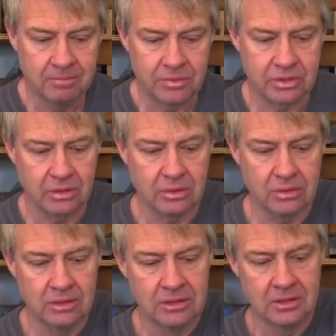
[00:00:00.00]

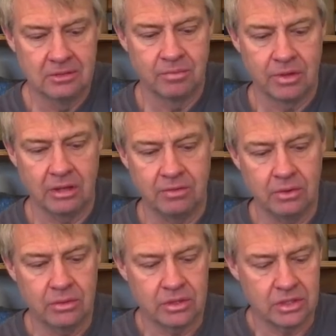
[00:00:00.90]
so if you
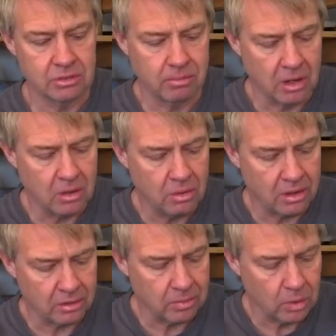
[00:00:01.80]
were to just blow
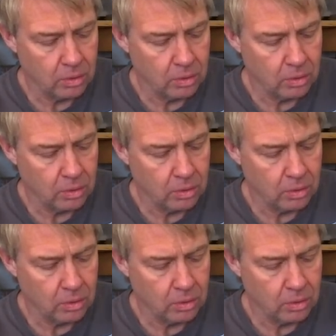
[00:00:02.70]
on them